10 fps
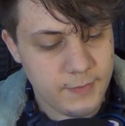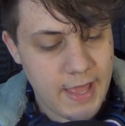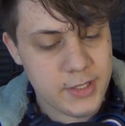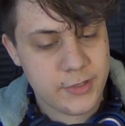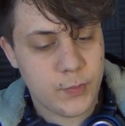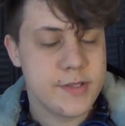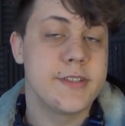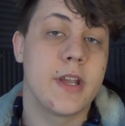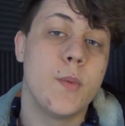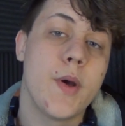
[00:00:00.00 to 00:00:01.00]
That's
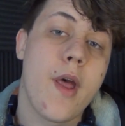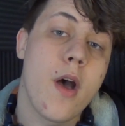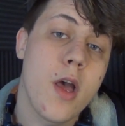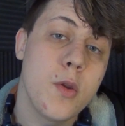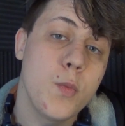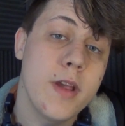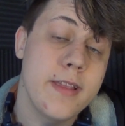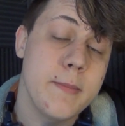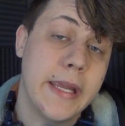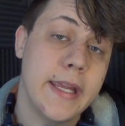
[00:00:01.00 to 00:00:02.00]
what's going on
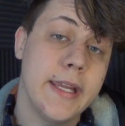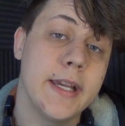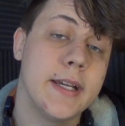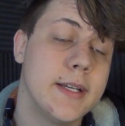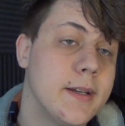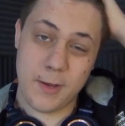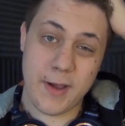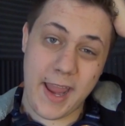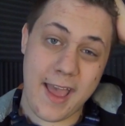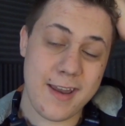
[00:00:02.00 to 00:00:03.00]
with me.
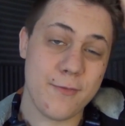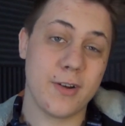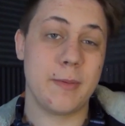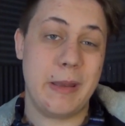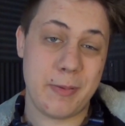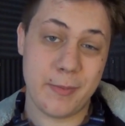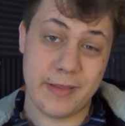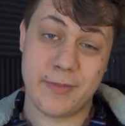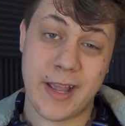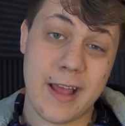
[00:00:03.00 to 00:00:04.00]
Anyway, I doubt very many
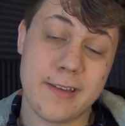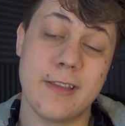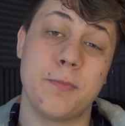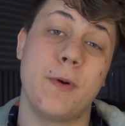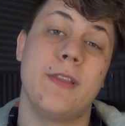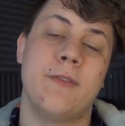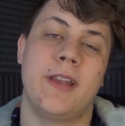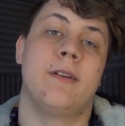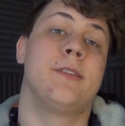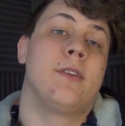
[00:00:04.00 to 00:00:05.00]
people even got to this point in
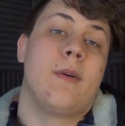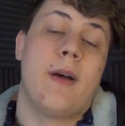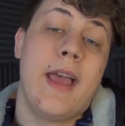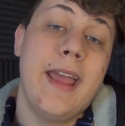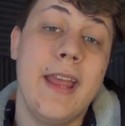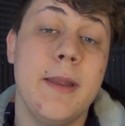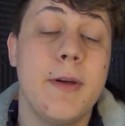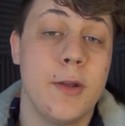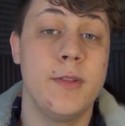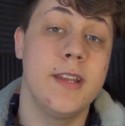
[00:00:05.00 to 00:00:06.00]
the video, so
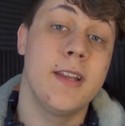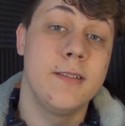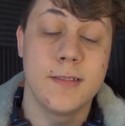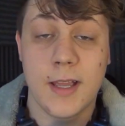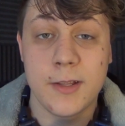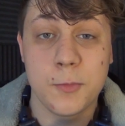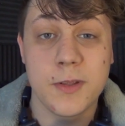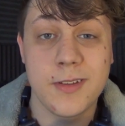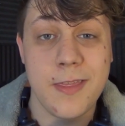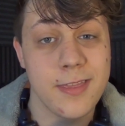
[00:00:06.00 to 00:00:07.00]
anybody who did, I just
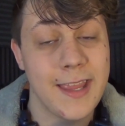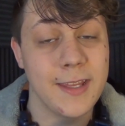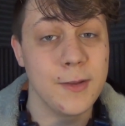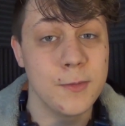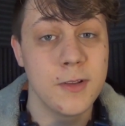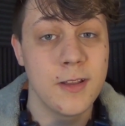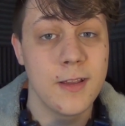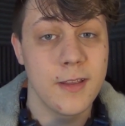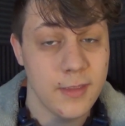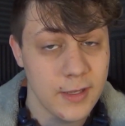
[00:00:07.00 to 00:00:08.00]
want to say thank you.
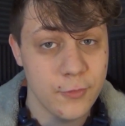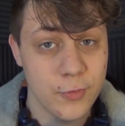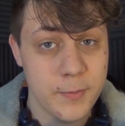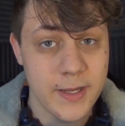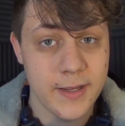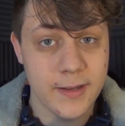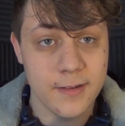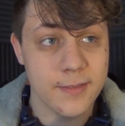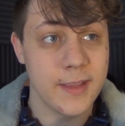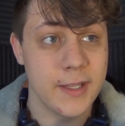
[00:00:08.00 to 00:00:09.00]
Thank you for being
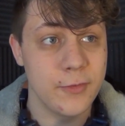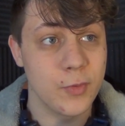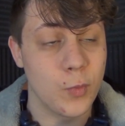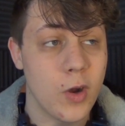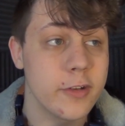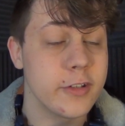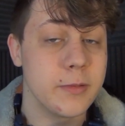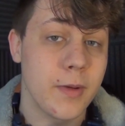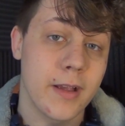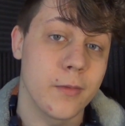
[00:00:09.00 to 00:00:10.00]
here. Thank you for
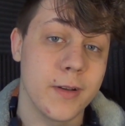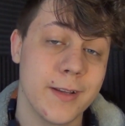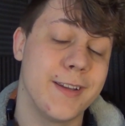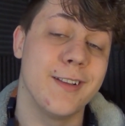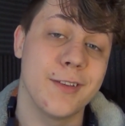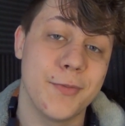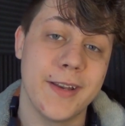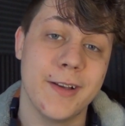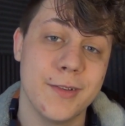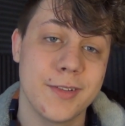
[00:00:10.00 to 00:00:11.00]
watching my ridiculous
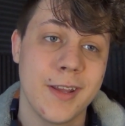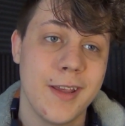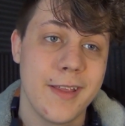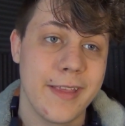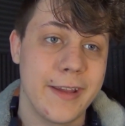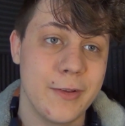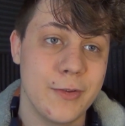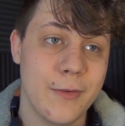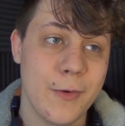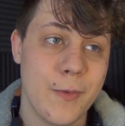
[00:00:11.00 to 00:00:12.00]
videos. Thank you
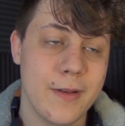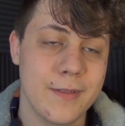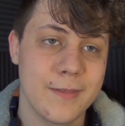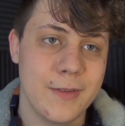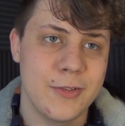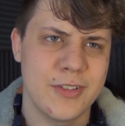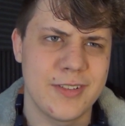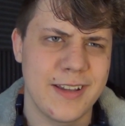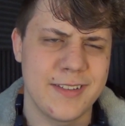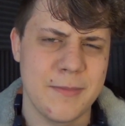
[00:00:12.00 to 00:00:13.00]
to everyone who's
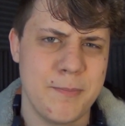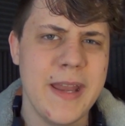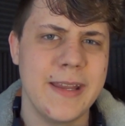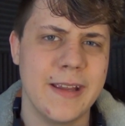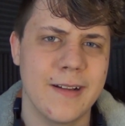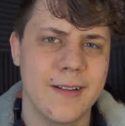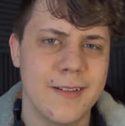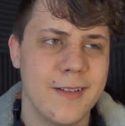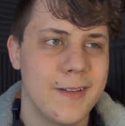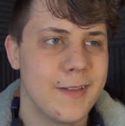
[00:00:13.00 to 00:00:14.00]
just, like I said, been
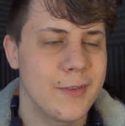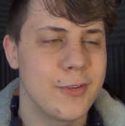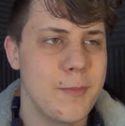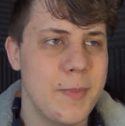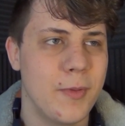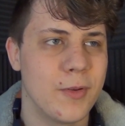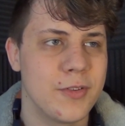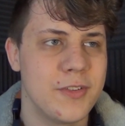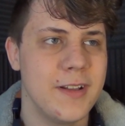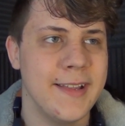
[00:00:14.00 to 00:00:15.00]
here. There's some people who
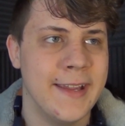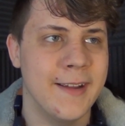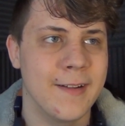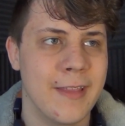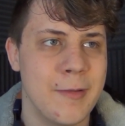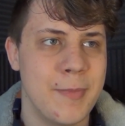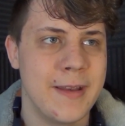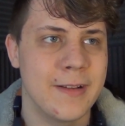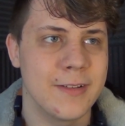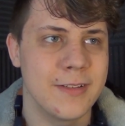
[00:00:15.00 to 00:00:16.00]
are still here that have
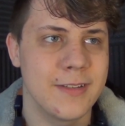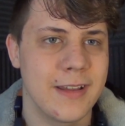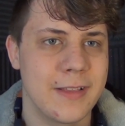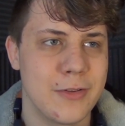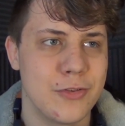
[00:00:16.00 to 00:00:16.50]
been here since like